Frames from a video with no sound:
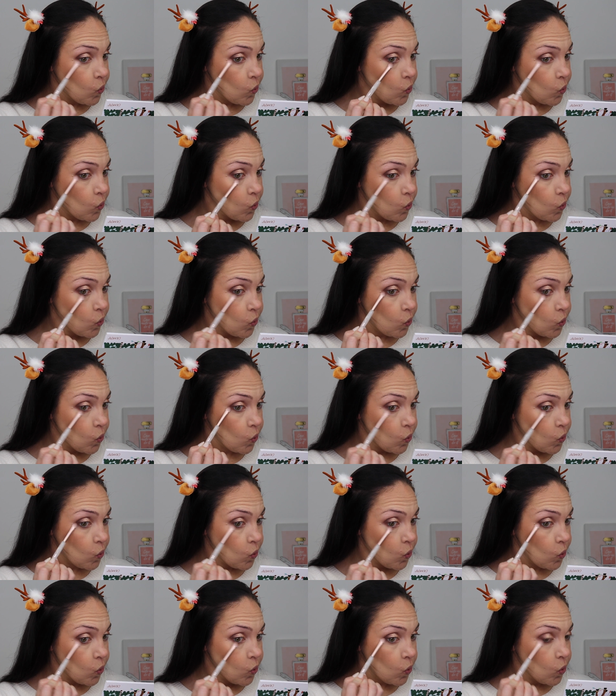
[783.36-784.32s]

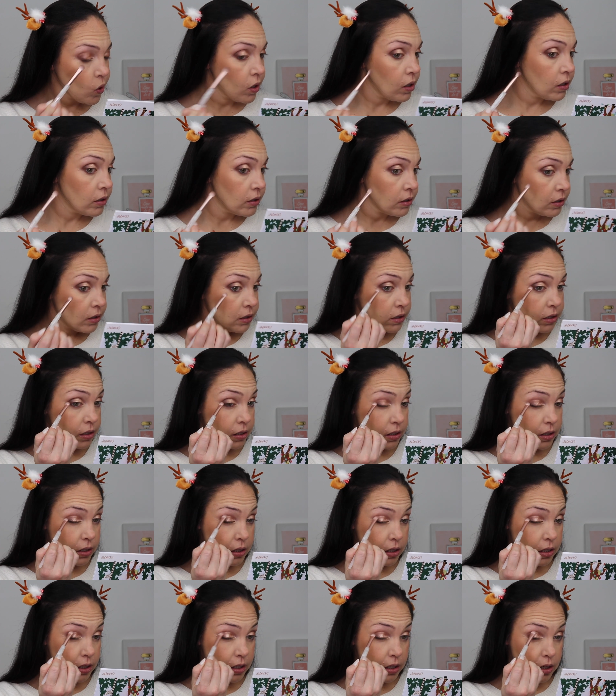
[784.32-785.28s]

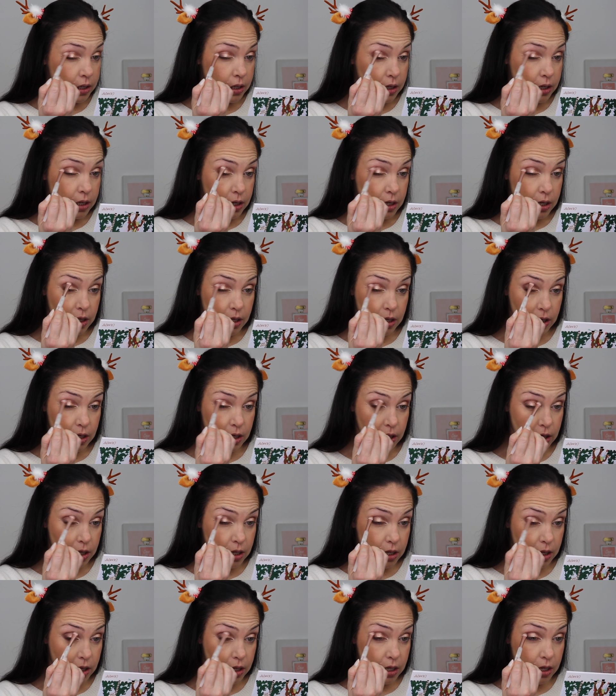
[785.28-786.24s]

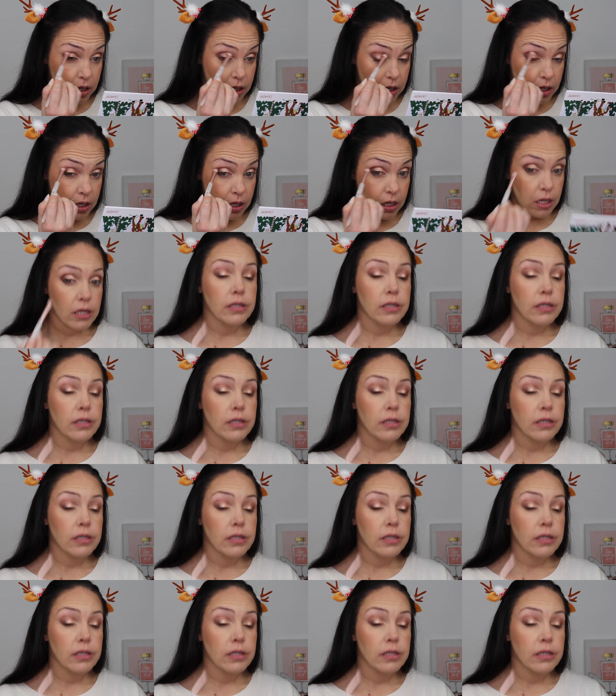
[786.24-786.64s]
No one is speaking in this clip.